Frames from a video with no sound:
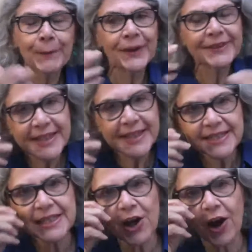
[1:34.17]
But
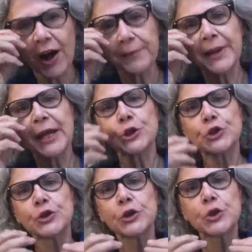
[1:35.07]
this time,
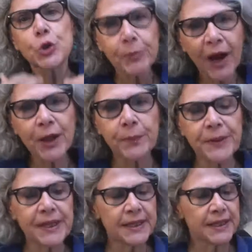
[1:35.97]
to my
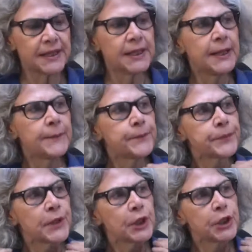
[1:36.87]
opinion,
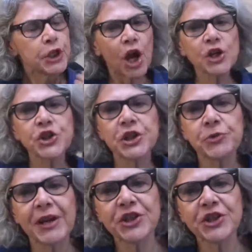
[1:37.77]
the young
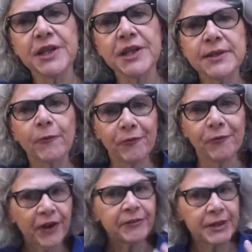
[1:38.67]
generation is
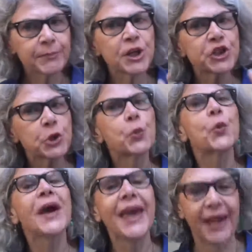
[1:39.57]
very much
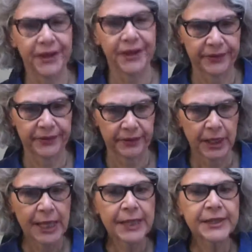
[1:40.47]
aware.
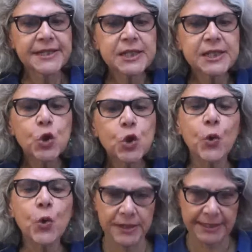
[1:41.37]
The yeah.
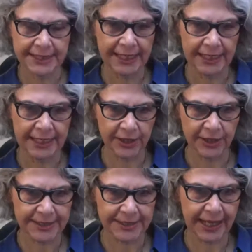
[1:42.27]
slogan's telling
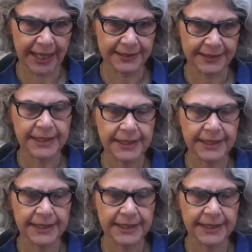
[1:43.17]
us that.